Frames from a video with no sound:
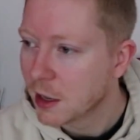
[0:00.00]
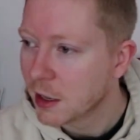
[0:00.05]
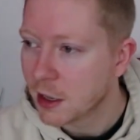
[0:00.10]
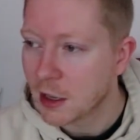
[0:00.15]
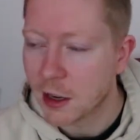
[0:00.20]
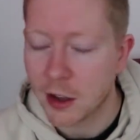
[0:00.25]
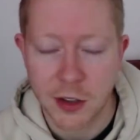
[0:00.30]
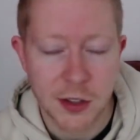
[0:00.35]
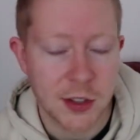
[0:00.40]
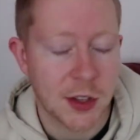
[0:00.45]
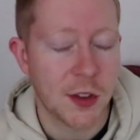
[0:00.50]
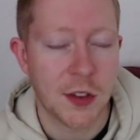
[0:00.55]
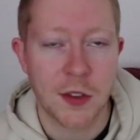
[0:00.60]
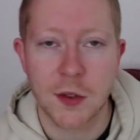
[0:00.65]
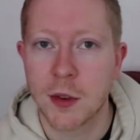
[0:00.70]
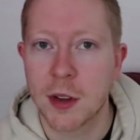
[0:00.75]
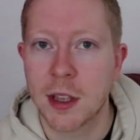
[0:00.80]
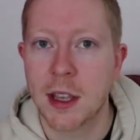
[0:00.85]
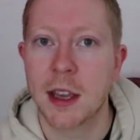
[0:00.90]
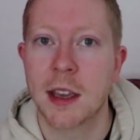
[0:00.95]

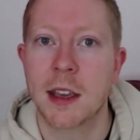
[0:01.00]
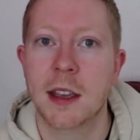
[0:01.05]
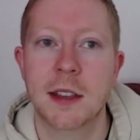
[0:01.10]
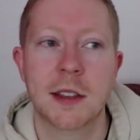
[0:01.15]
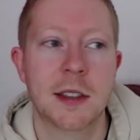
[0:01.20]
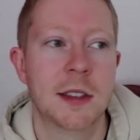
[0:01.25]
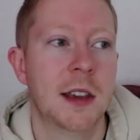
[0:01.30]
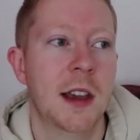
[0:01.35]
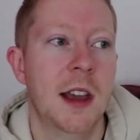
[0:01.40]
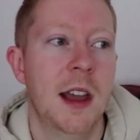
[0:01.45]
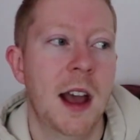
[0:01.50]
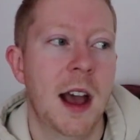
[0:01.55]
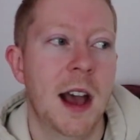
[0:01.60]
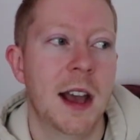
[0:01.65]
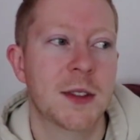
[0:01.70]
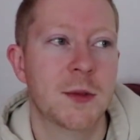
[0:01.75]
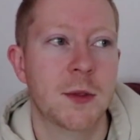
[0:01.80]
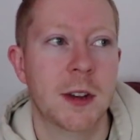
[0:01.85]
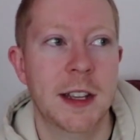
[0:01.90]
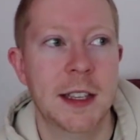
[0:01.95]
2-3 years
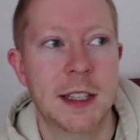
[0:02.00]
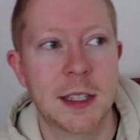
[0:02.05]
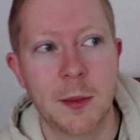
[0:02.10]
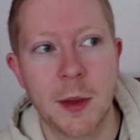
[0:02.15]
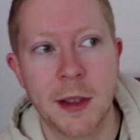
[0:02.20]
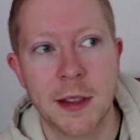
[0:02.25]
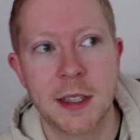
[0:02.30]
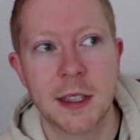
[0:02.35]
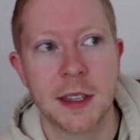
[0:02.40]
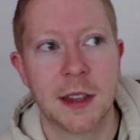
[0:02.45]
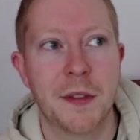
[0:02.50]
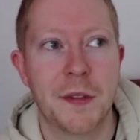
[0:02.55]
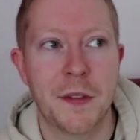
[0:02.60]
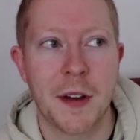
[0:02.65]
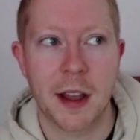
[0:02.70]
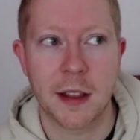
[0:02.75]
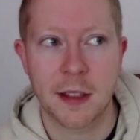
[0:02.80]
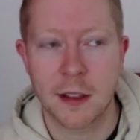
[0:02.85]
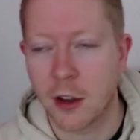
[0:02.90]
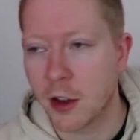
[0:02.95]
has really cemented the
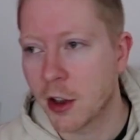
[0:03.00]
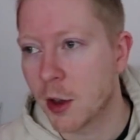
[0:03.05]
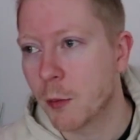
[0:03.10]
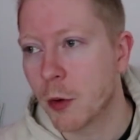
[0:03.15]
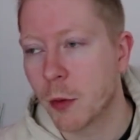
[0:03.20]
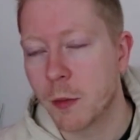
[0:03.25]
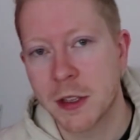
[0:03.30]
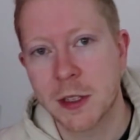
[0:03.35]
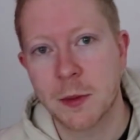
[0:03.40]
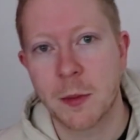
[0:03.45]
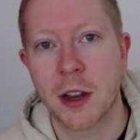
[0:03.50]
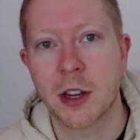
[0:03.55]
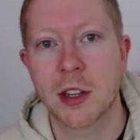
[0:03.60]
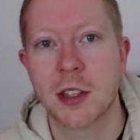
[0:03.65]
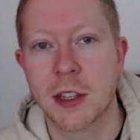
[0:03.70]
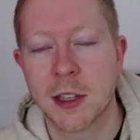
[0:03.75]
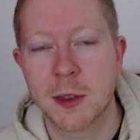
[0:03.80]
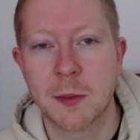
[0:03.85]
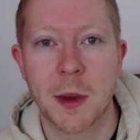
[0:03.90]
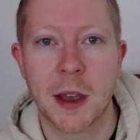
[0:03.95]
fact that I could probably smash
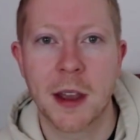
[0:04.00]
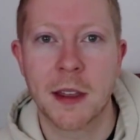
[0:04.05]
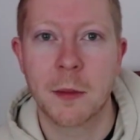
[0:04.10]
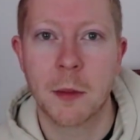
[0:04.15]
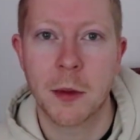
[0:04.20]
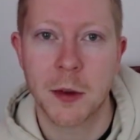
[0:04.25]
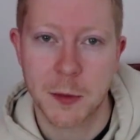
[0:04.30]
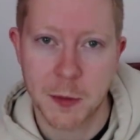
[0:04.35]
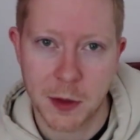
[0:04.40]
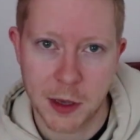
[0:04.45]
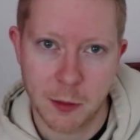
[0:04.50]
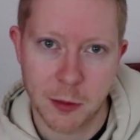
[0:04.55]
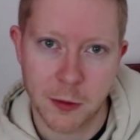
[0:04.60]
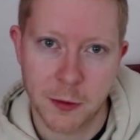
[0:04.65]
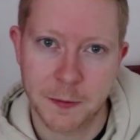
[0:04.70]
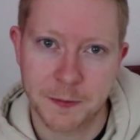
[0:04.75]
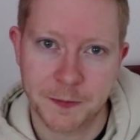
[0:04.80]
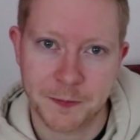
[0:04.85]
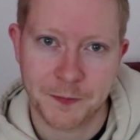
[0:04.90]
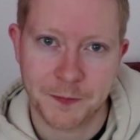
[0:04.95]
this better than most people.